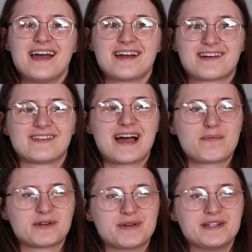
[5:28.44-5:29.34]
a
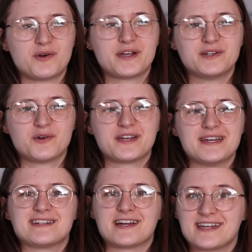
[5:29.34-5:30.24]
collab between Doki Doki
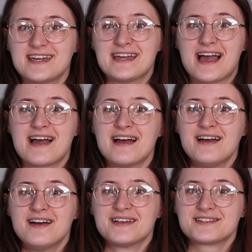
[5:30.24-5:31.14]
and IKEA
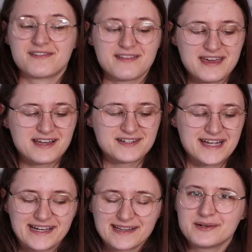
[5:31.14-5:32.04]
so that they could
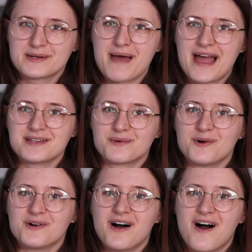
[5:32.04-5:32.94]
include a
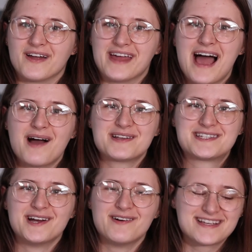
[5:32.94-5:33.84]
manual on how
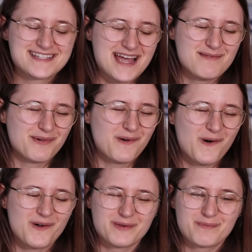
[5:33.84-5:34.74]
to assemble
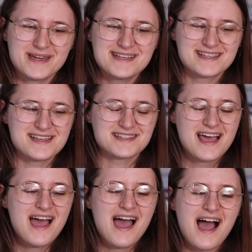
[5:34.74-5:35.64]
all the pieces.
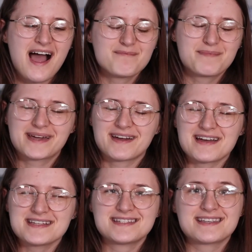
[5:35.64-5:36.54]

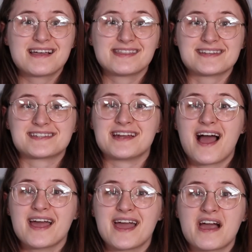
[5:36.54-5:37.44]
Because, listen,
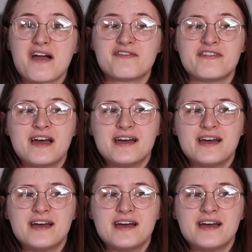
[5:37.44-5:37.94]
I have